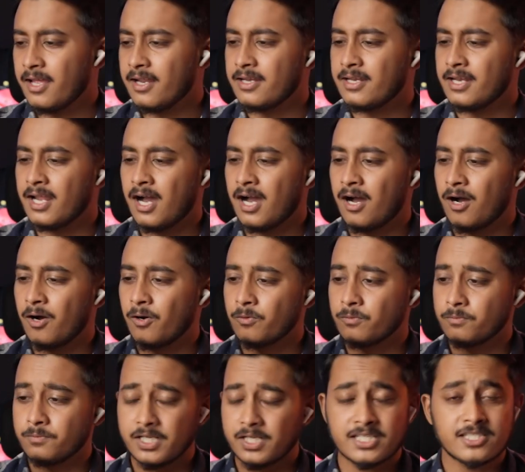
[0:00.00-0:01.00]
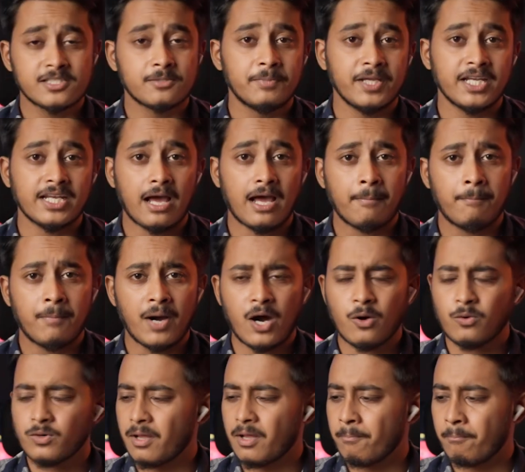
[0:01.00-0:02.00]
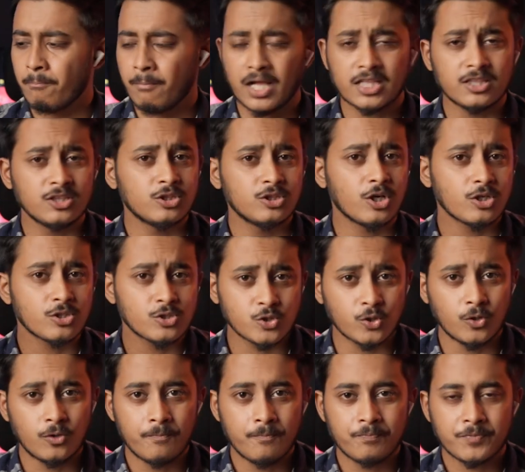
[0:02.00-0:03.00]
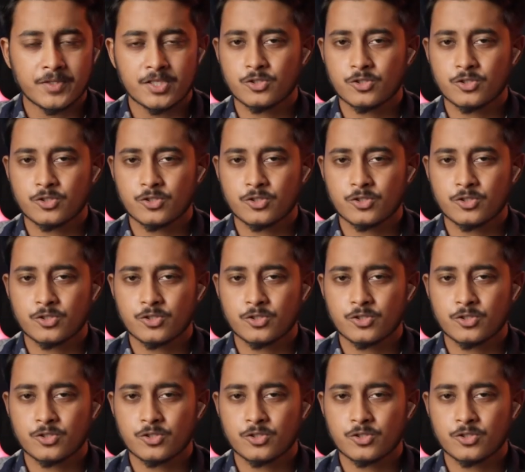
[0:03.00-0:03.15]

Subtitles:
Now, it's been about a month or so